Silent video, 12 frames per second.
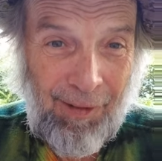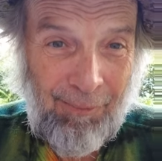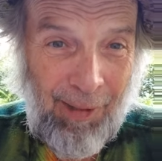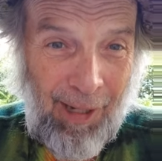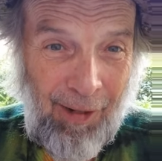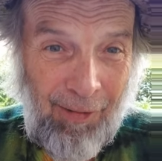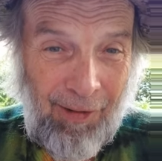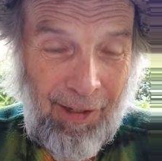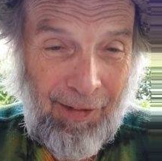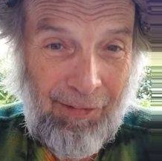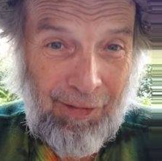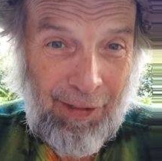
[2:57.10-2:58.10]
about
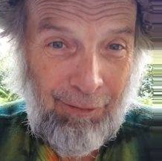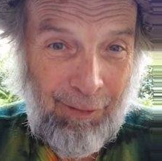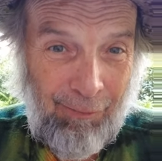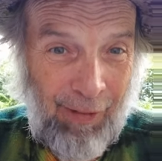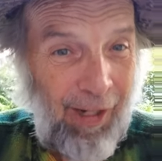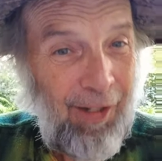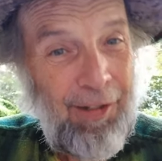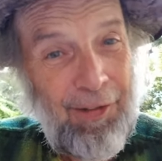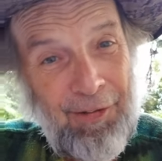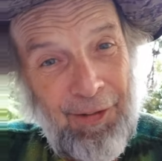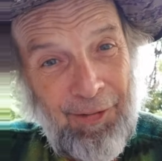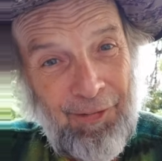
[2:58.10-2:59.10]
a secret valley
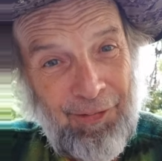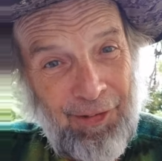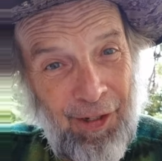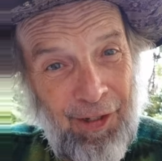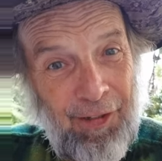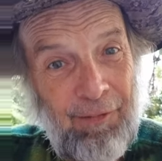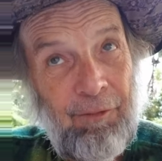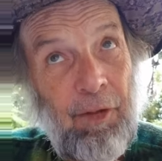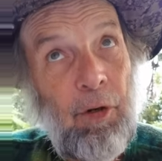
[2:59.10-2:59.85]
on the other side of the